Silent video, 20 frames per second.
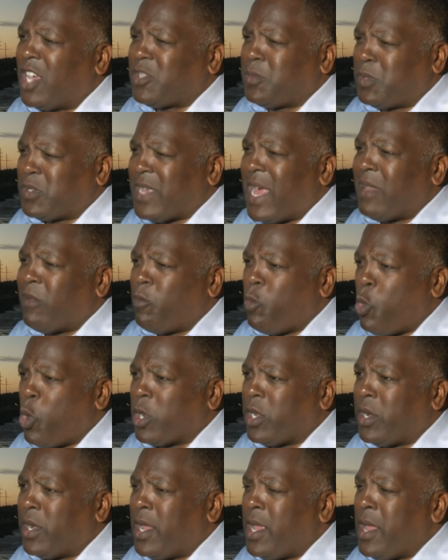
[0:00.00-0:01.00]
customers out of
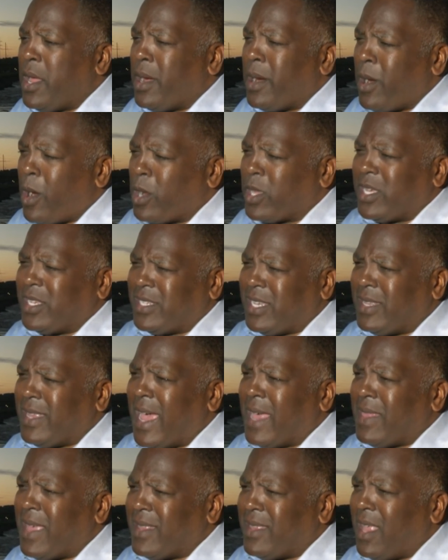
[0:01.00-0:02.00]
water. Earlier
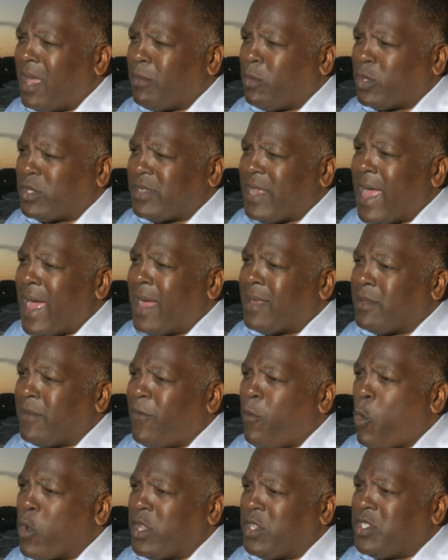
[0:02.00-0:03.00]
today, that number was down
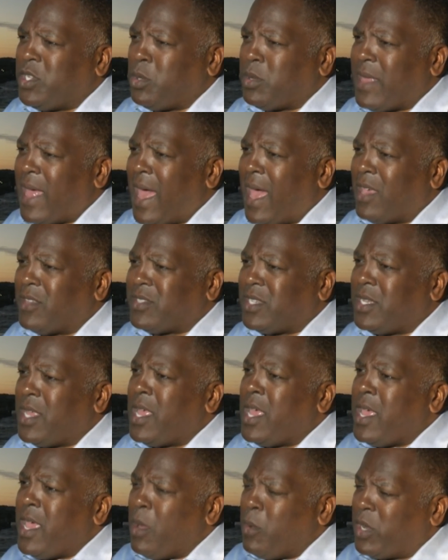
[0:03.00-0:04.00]
to
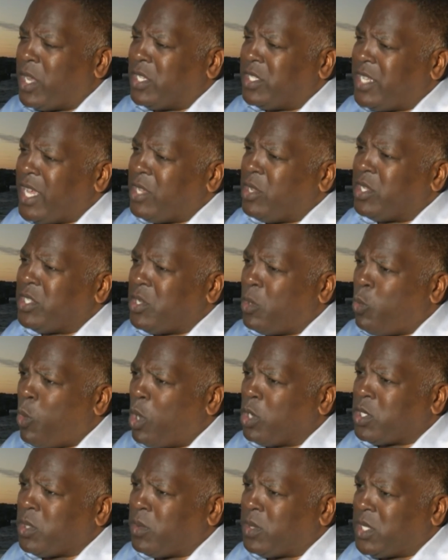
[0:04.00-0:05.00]
42,000, and we're continuing to
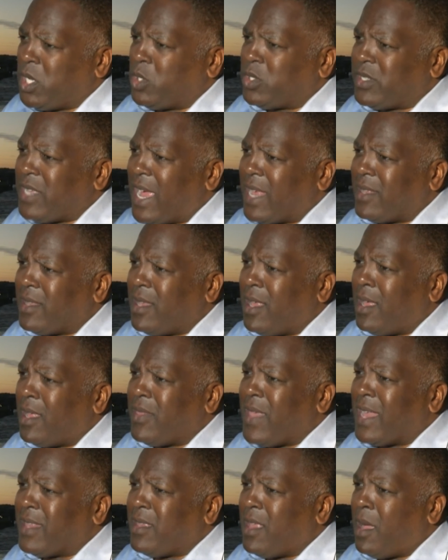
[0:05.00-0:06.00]
work to reduce
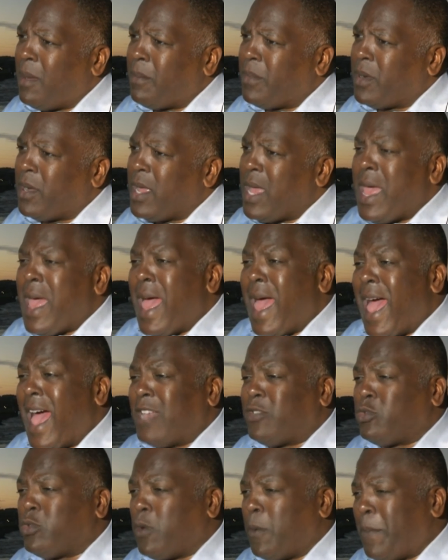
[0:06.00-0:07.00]
that number.
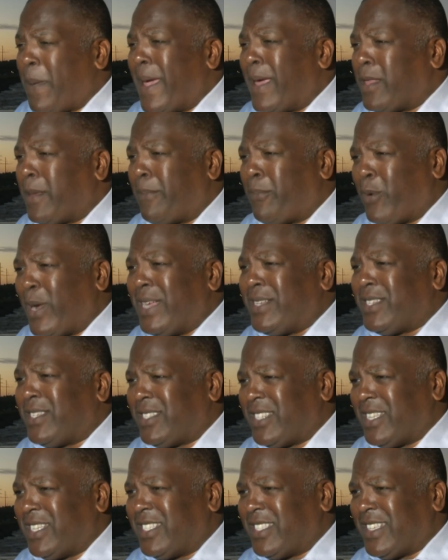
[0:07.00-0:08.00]
As we repair the
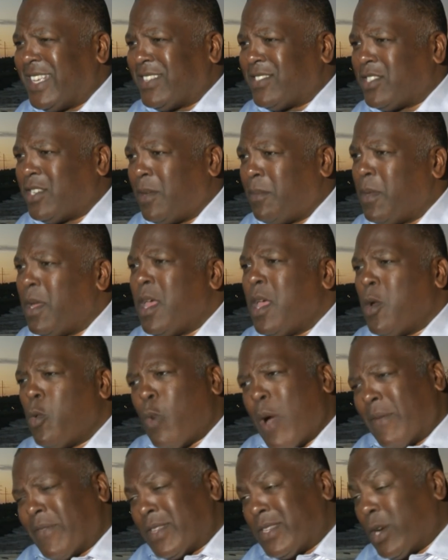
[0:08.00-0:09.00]
breaches in the system,
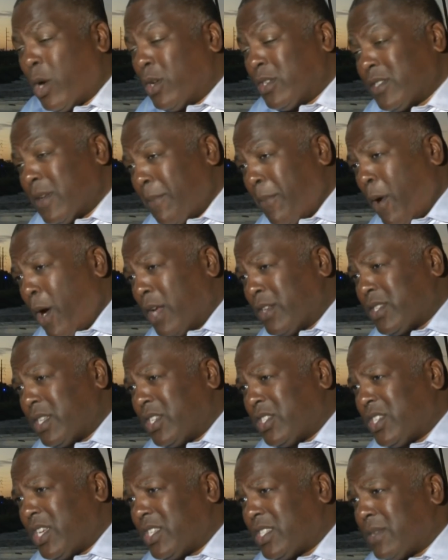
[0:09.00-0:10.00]
we'll have to turn some
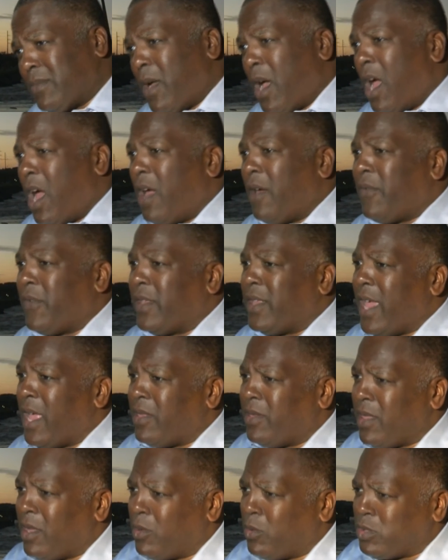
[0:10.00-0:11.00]
parts of the system off,
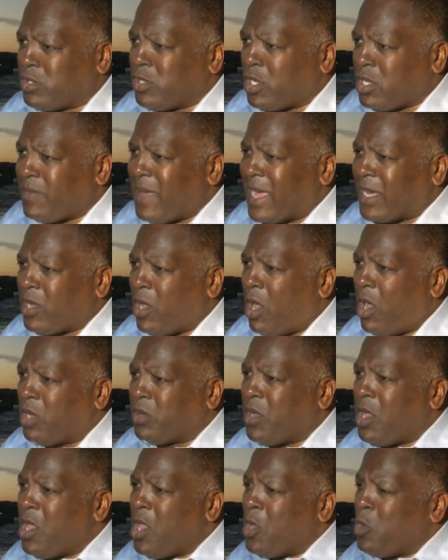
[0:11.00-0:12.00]
and we'll turn it back
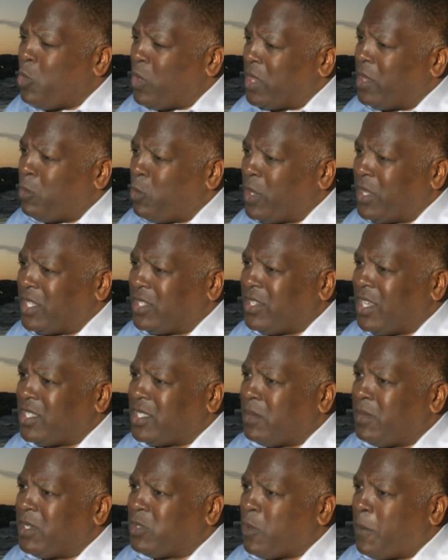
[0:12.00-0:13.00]
on when the
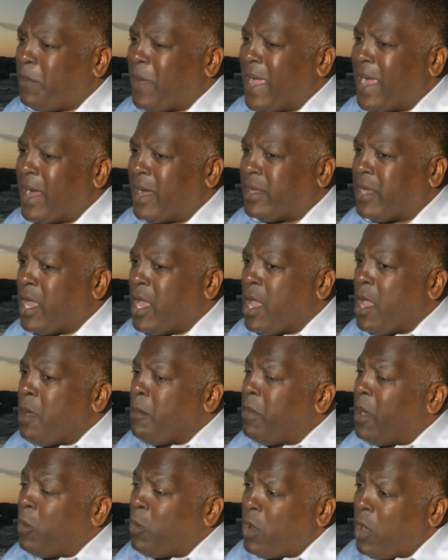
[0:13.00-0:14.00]
system is repaired.
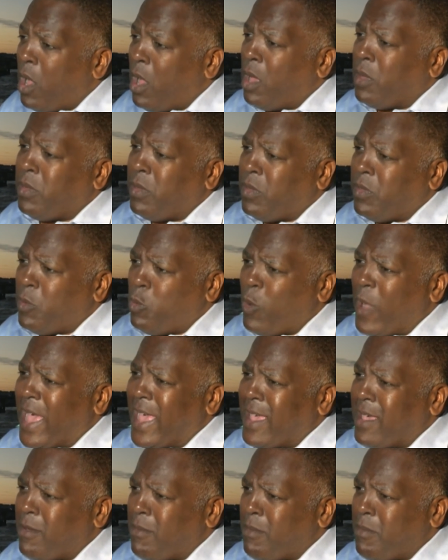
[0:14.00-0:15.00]
But we're on the
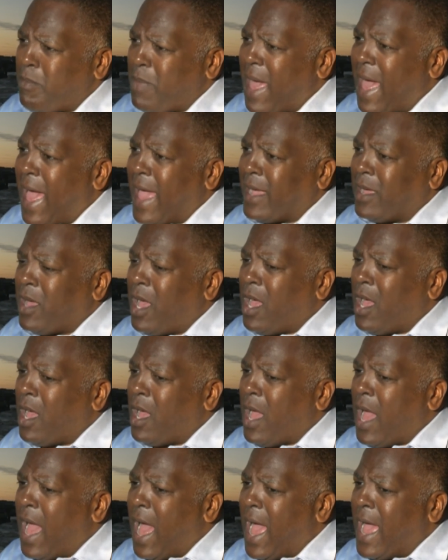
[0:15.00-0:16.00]
way back.
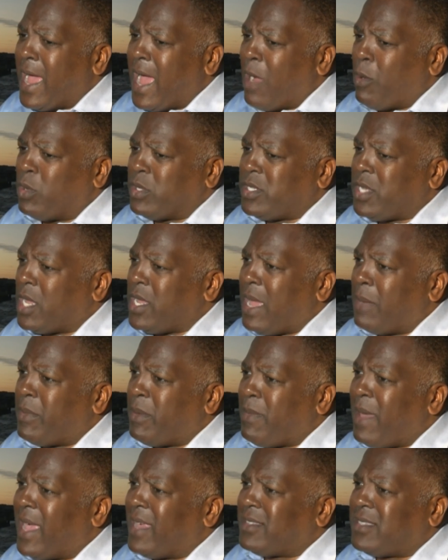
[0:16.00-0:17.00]
I will tell you,
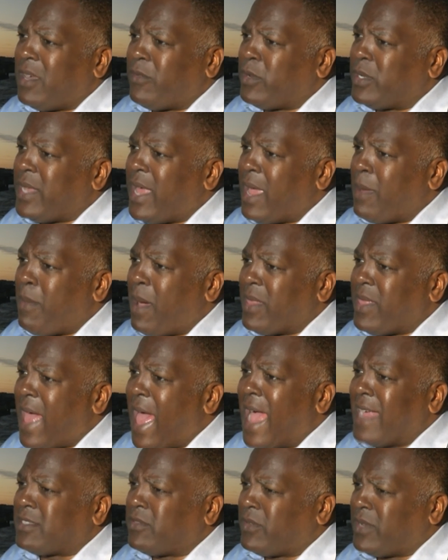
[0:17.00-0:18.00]
I'm amazed every day by
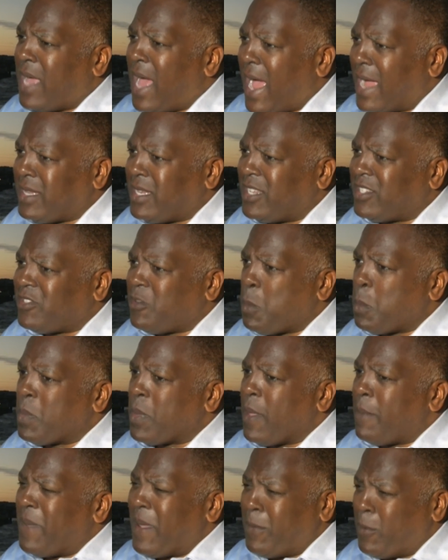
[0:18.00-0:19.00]
the acts of kindness,
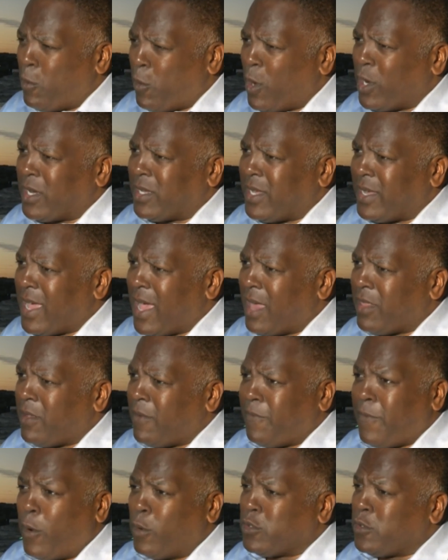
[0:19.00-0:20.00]
people working
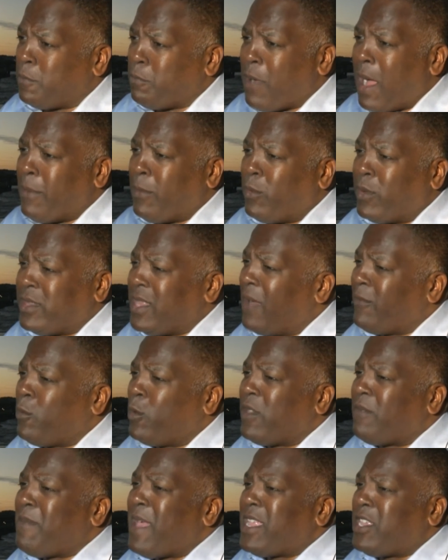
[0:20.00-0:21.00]
together, folks who probably
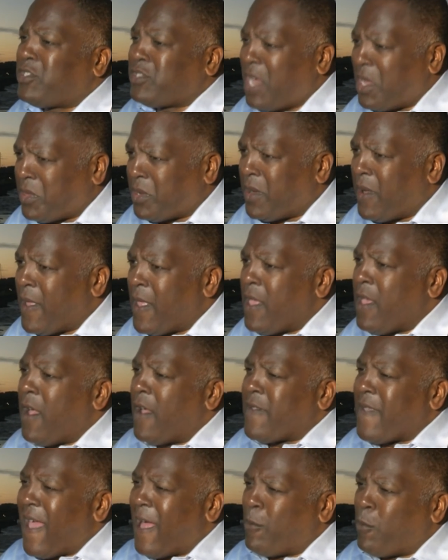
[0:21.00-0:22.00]
never would have met each other
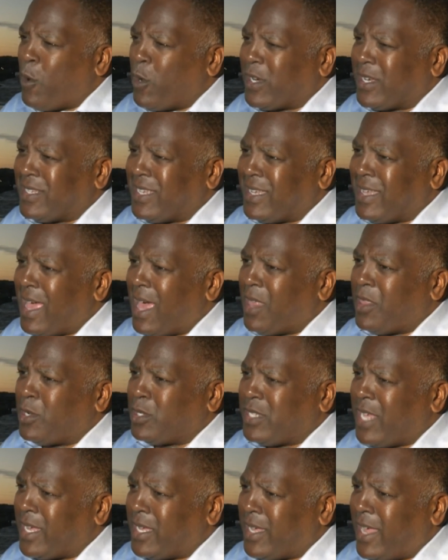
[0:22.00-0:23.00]
are now working
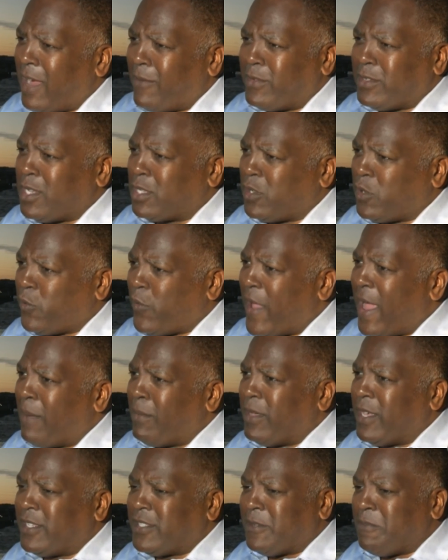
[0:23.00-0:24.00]
together, taking care of each other's
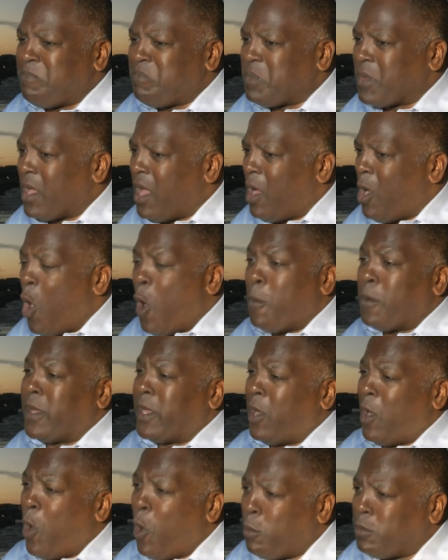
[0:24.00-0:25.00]
families,
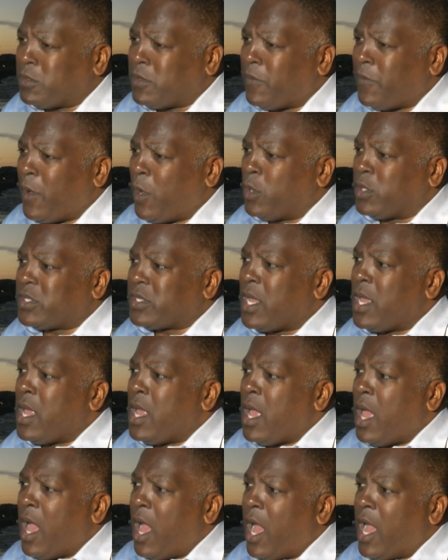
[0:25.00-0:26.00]
opening their homes to folks.
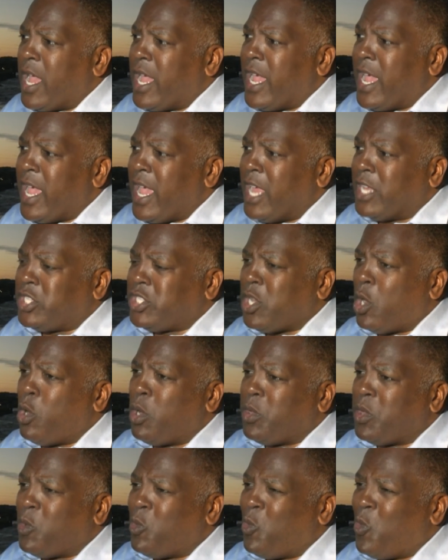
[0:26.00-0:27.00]
It's
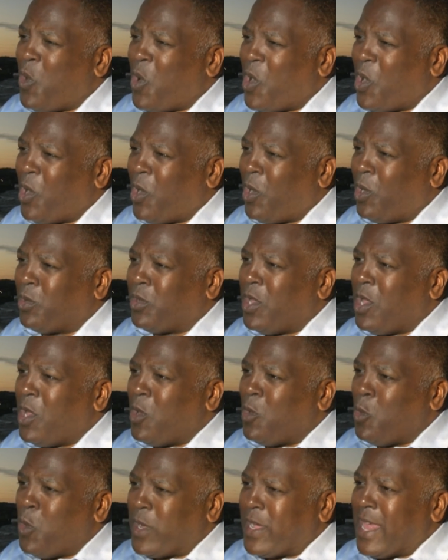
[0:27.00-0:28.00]
showing the world
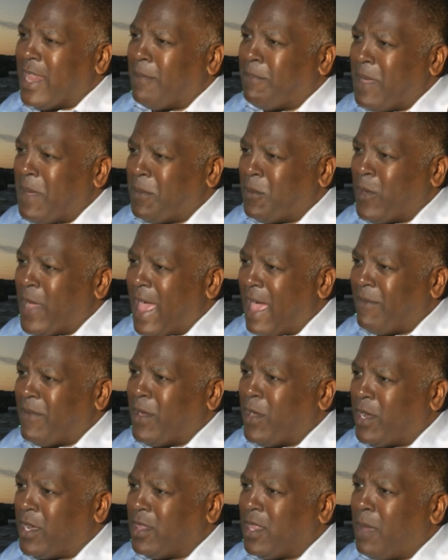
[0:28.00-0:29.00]
what kind of people we
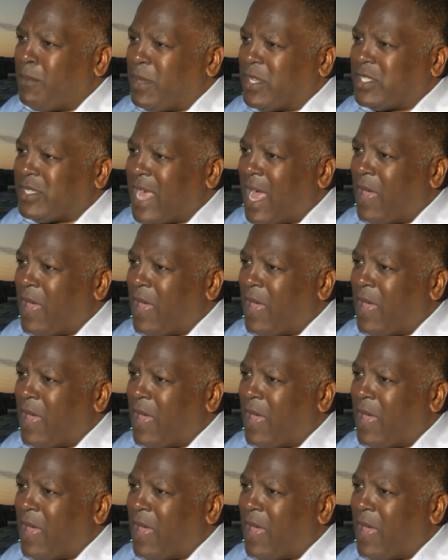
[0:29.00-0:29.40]
have here in Columbia,